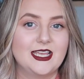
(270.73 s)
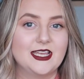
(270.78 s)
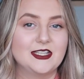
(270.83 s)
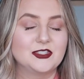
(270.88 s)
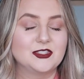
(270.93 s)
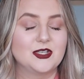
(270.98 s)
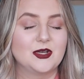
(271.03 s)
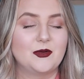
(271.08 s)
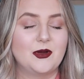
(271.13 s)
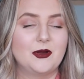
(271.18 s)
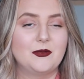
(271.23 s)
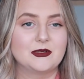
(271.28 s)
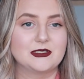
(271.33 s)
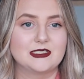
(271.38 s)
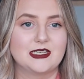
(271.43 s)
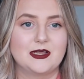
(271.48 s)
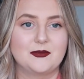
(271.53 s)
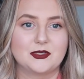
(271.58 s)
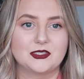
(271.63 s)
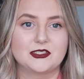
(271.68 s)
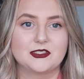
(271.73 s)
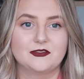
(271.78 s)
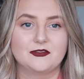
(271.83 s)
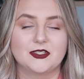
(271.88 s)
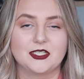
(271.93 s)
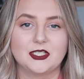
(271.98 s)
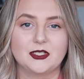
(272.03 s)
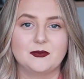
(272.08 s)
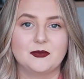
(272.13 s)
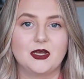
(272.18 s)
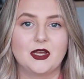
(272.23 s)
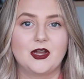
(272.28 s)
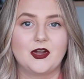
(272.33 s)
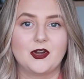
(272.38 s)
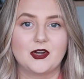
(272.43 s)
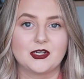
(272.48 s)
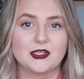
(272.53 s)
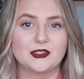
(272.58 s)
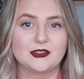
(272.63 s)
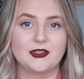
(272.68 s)
And so I wasn't able to film
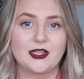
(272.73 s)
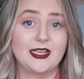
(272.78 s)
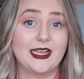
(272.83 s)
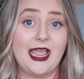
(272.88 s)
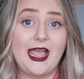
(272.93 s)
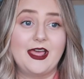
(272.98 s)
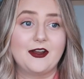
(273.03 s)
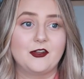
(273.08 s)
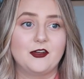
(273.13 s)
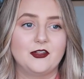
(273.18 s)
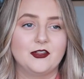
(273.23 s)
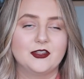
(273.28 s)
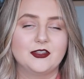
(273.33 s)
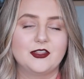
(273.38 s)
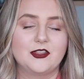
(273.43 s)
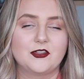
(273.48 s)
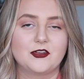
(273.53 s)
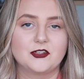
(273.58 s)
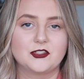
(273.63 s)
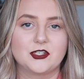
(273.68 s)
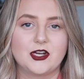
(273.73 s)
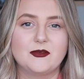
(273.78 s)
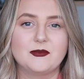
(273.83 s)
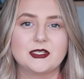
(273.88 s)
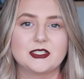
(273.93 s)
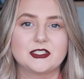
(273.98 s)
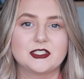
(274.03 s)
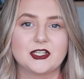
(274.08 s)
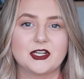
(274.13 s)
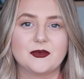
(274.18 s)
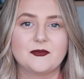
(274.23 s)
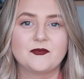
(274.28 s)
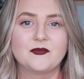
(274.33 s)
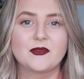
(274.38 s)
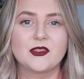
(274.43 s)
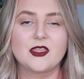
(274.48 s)
hard like at all in the third trimester.